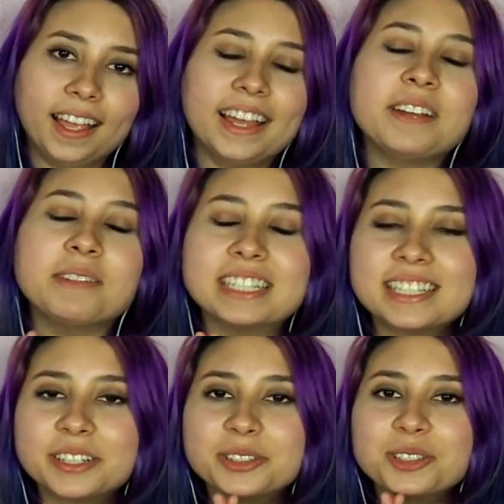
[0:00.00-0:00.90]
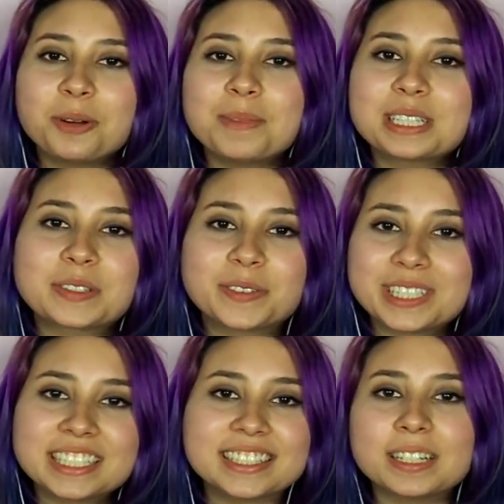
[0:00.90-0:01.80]
Anyways, thank you so much for
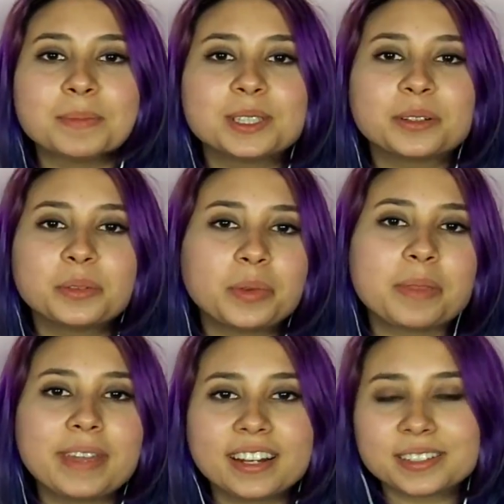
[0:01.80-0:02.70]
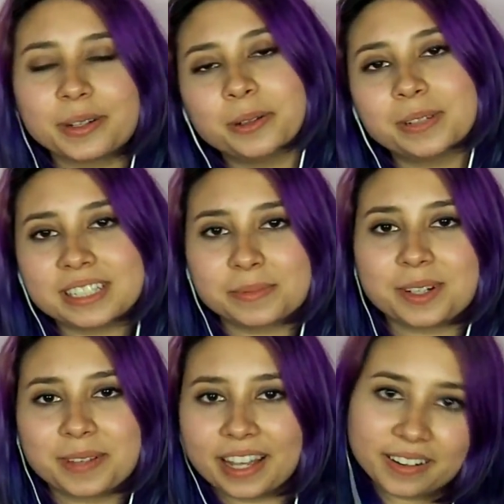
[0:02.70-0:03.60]
watching this episode with me, and as always, I'm
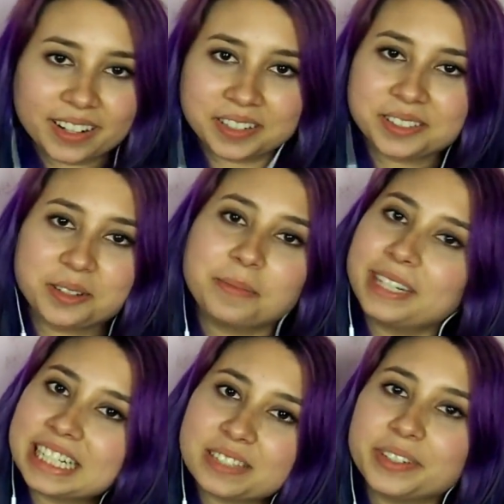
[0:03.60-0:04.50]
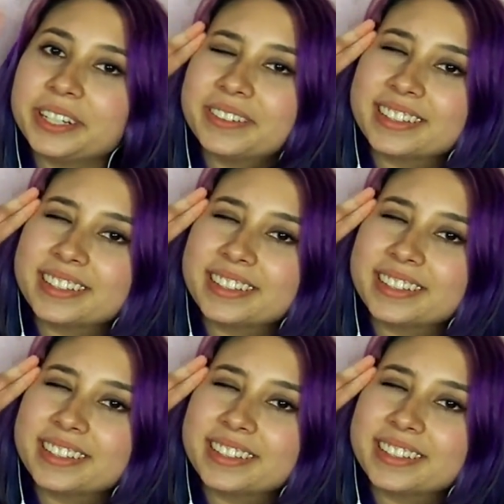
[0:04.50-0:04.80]
Sora Miyano, and I'll see you in my next video.